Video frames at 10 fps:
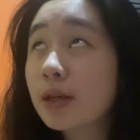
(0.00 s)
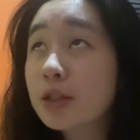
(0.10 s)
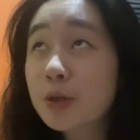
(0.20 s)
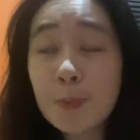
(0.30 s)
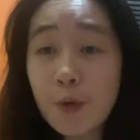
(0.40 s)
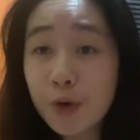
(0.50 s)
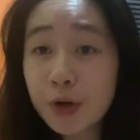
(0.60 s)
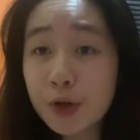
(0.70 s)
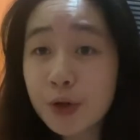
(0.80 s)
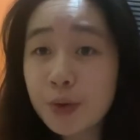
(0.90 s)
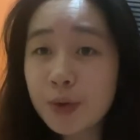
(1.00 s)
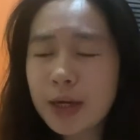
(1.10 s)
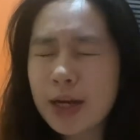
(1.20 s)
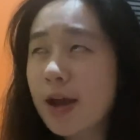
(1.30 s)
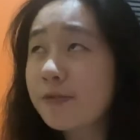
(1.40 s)
support you
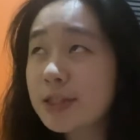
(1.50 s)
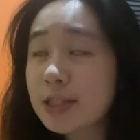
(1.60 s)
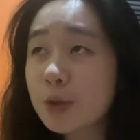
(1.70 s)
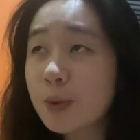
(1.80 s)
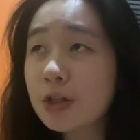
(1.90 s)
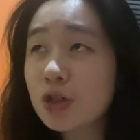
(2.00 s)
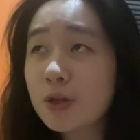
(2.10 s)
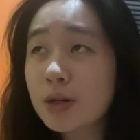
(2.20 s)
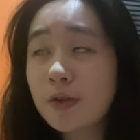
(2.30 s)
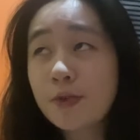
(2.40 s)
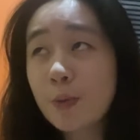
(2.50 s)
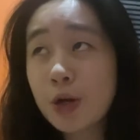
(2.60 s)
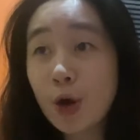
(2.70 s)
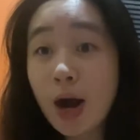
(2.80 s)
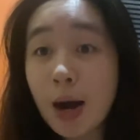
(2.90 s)
in every situation, even when
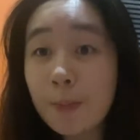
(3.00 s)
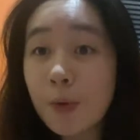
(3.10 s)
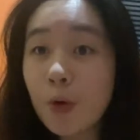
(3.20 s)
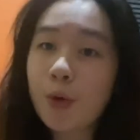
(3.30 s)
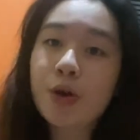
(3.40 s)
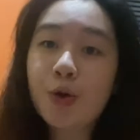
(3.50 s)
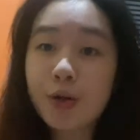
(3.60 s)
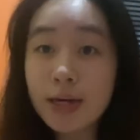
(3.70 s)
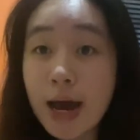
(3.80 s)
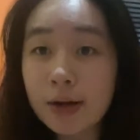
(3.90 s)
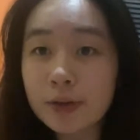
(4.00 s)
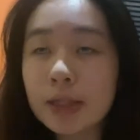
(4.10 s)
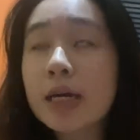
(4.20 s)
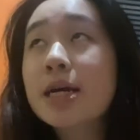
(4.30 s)
you're up or you're down.